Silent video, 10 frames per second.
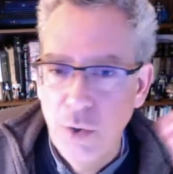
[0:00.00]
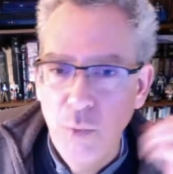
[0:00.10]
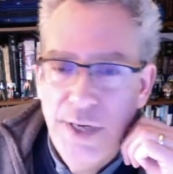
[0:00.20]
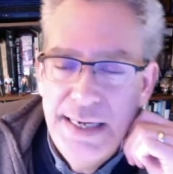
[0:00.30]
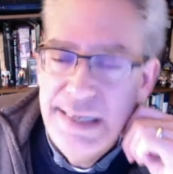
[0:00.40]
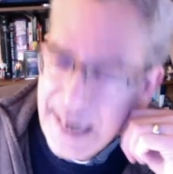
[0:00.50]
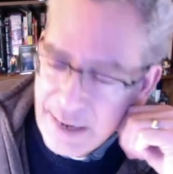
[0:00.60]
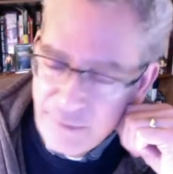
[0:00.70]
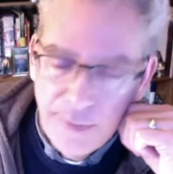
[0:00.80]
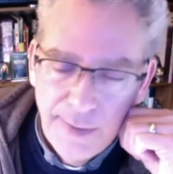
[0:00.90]
would
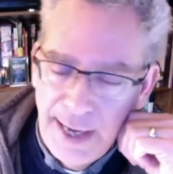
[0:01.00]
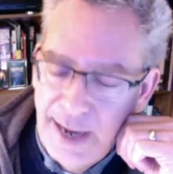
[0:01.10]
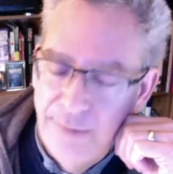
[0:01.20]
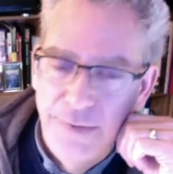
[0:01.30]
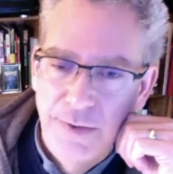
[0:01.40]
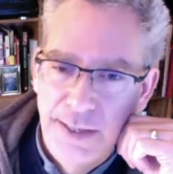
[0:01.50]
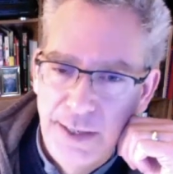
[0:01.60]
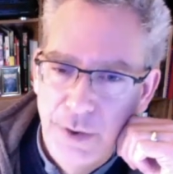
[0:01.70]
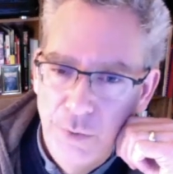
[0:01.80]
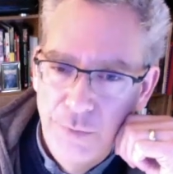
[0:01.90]
never, ever
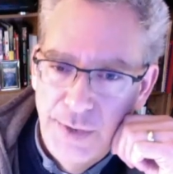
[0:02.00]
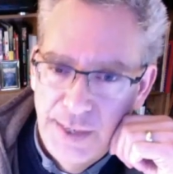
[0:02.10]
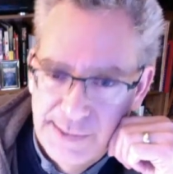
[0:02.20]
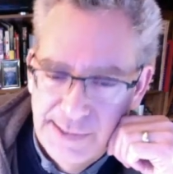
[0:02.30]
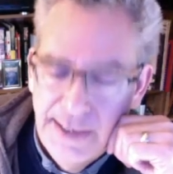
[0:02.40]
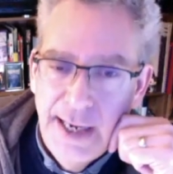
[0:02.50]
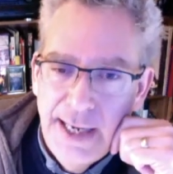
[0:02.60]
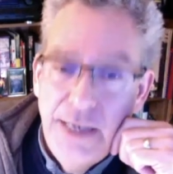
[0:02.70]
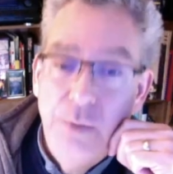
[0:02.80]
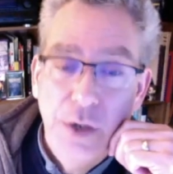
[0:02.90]
get over this.
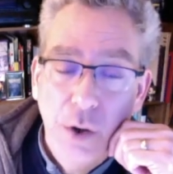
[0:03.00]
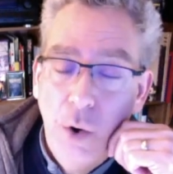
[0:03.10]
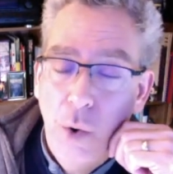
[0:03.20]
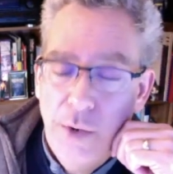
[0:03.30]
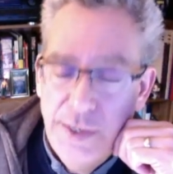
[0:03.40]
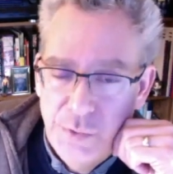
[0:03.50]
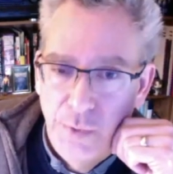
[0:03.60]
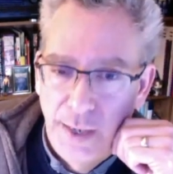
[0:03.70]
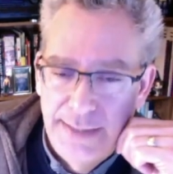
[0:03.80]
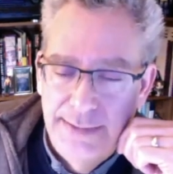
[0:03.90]
He would always
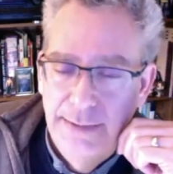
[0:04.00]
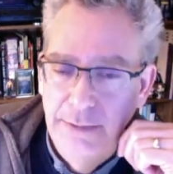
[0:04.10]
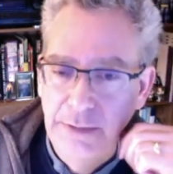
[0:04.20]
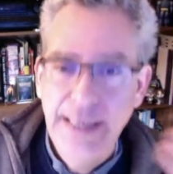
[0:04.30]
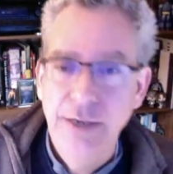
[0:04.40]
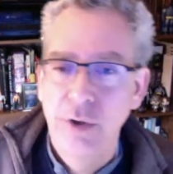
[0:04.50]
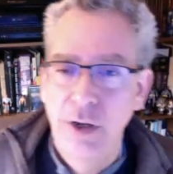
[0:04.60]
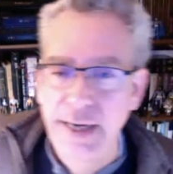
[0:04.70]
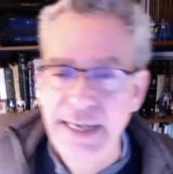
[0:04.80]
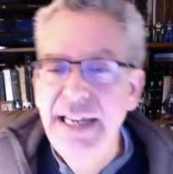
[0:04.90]
write later
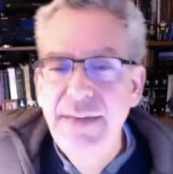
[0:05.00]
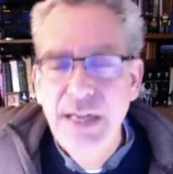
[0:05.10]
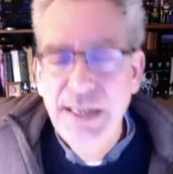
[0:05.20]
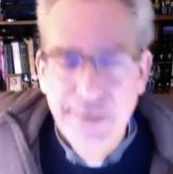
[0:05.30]
on, even into the